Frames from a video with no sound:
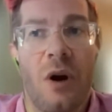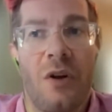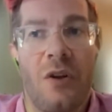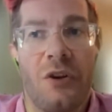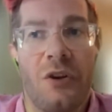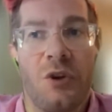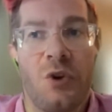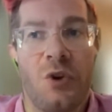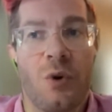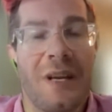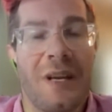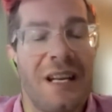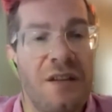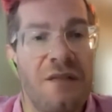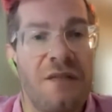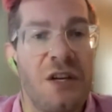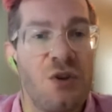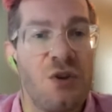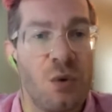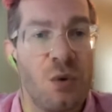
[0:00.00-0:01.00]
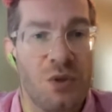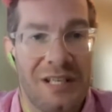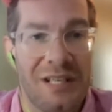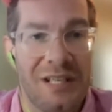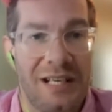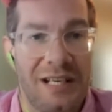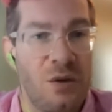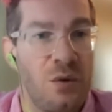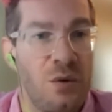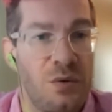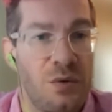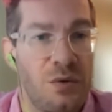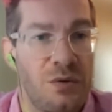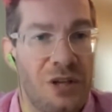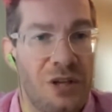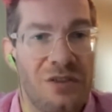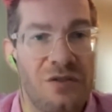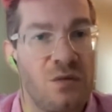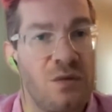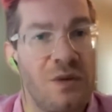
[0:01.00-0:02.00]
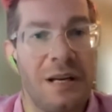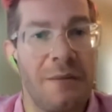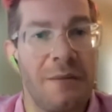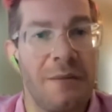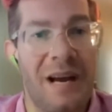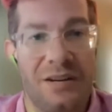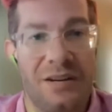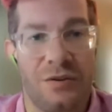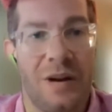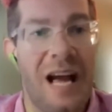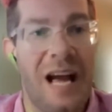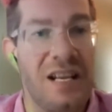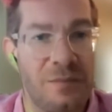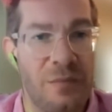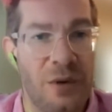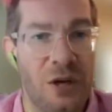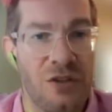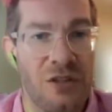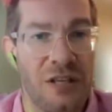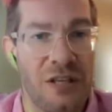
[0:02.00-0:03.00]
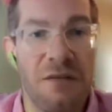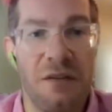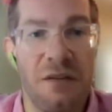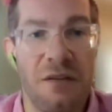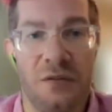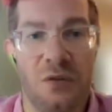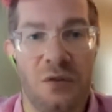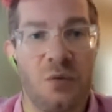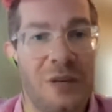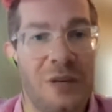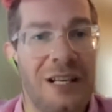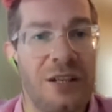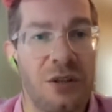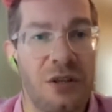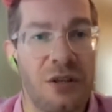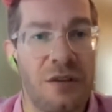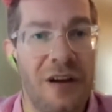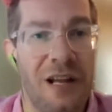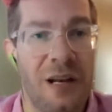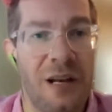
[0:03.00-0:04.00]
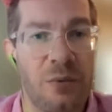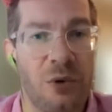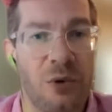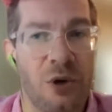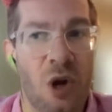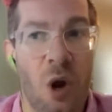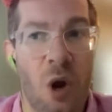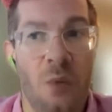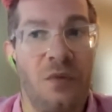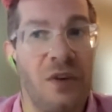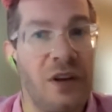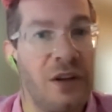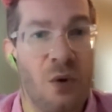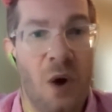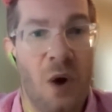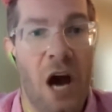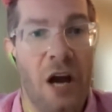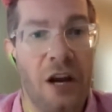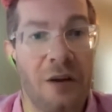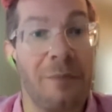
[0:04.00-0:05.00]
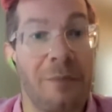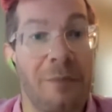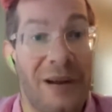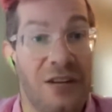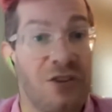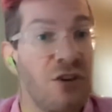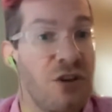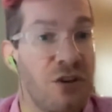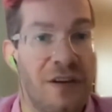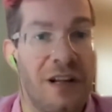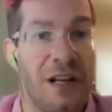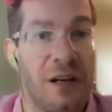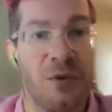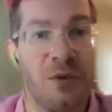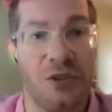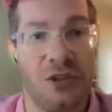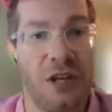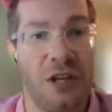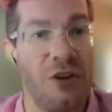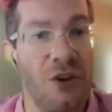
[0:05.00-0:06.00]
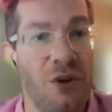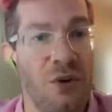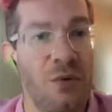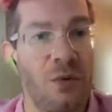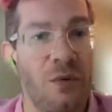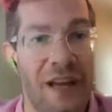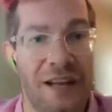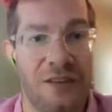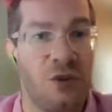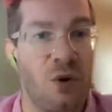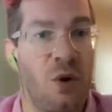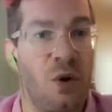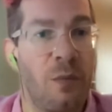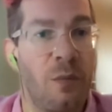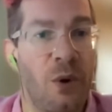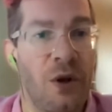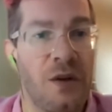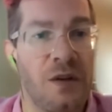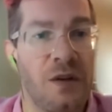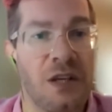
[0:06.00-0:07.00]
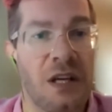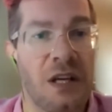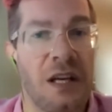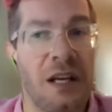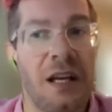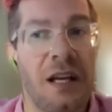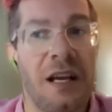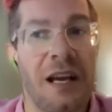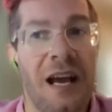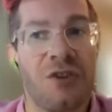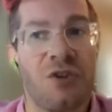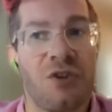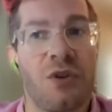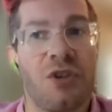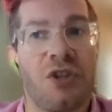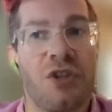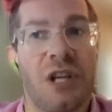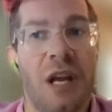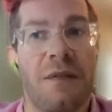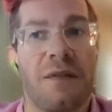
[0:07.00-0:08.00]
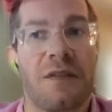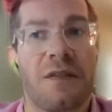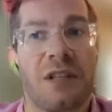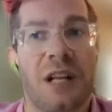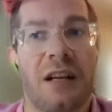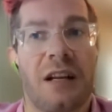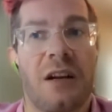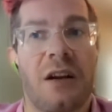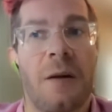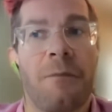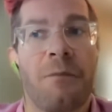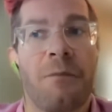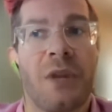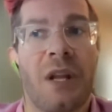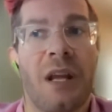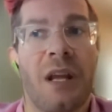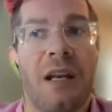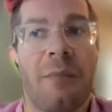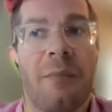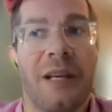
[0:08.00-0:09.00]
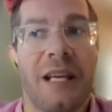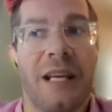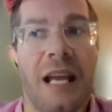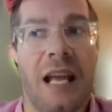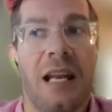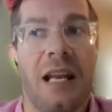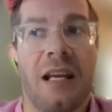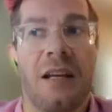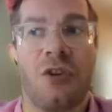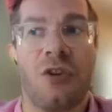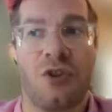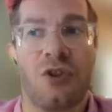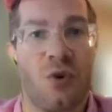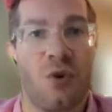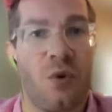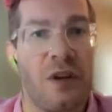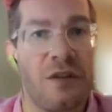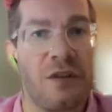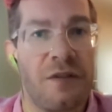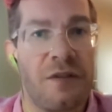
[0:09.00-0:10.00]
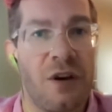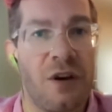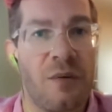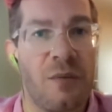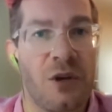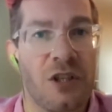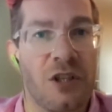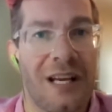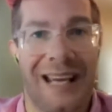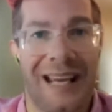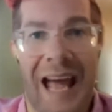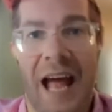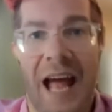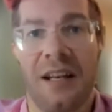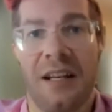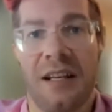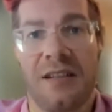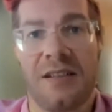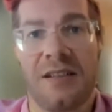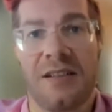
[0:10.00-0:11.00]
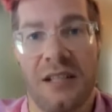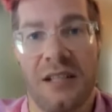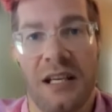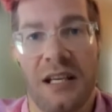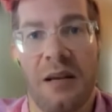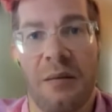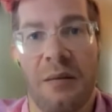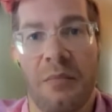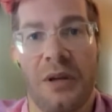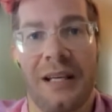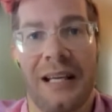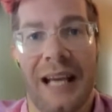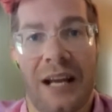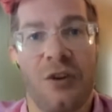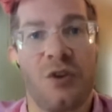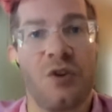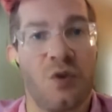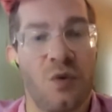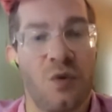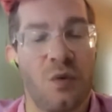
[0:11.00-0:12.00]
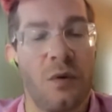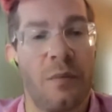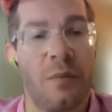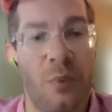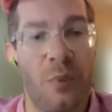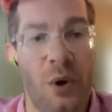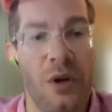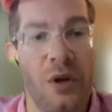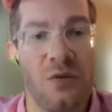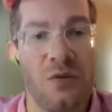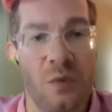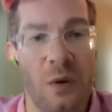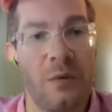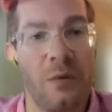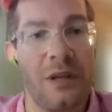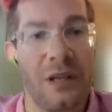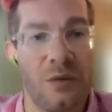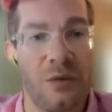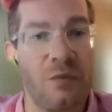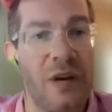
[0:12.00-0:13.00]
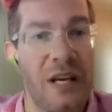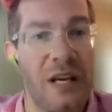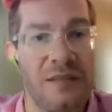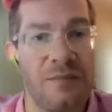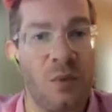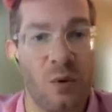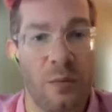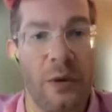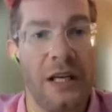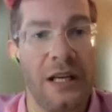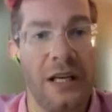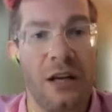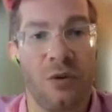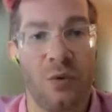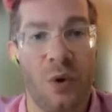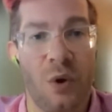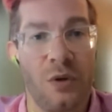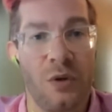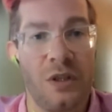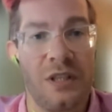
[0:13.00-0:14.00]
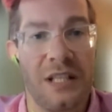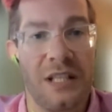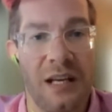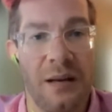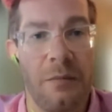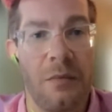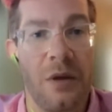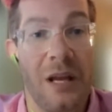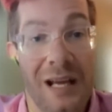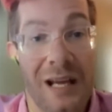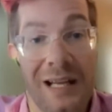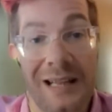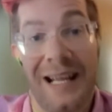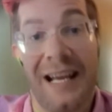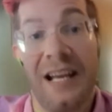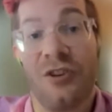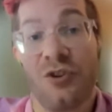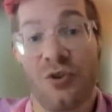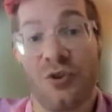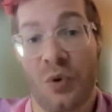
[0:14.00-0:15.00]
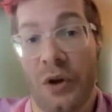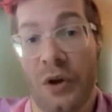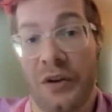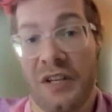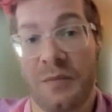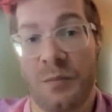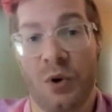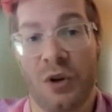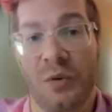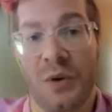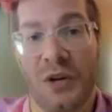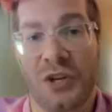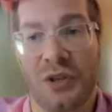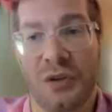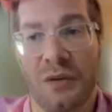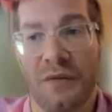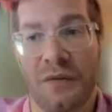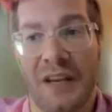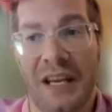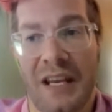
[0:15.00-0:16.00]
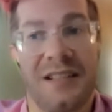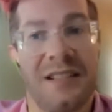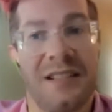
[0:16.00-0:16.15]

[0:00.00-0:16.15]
your individual skill doesn't really matter as much. Even if you're a really good developer, hopefully you hire better developers than you. That's the whole point. And so it shifts. Like in the beginning, the story is very much like, can this team get us to a point where we can raise more money and grow the team? Later on, it's more a question of, is